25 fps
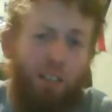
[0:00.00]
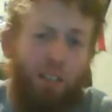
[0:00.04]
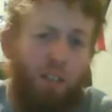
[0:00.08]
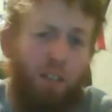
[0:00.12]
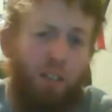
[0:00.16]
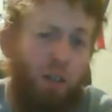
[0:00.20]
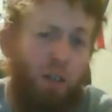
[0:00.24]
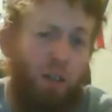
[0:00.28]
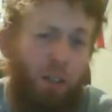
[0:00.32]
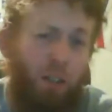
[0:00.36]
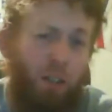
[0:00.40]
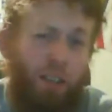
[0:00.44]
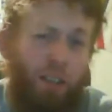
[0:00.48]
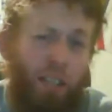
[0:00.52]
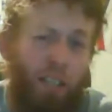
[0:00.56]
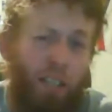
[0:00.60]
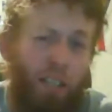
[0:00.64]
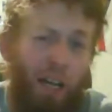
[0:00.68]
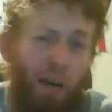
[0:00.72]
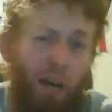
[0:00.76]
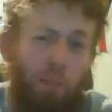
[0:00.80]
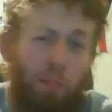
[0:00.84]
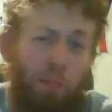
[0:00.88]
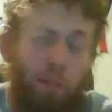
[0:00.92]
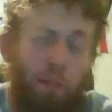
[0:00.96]
on
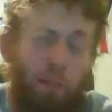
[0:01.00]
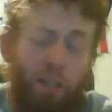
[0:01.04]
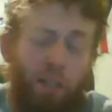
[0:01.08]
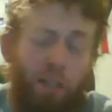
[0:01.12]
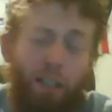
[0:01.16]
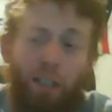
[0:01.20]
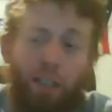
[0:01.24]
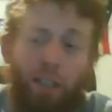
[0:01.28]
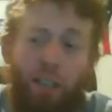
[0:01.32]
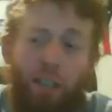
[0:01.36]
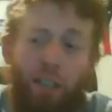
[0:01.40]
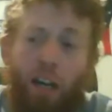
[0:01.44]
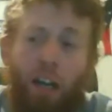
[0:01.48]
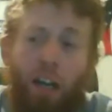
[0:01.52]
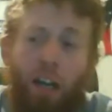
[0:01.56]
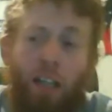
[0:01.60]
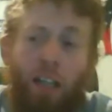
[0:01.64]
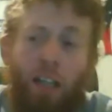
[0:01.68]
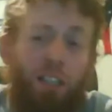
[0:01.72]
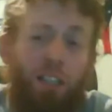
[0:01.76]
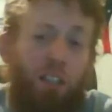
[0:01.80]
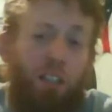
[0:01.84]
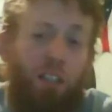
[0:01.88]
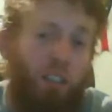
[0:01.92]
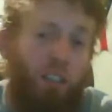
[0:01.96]
tap, and
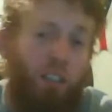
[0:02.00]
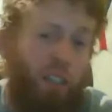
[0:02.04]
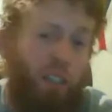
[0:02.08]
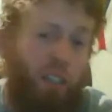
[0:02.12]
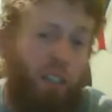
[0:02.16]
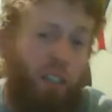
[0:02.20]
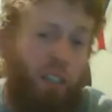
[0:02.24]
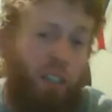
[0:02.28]
it's just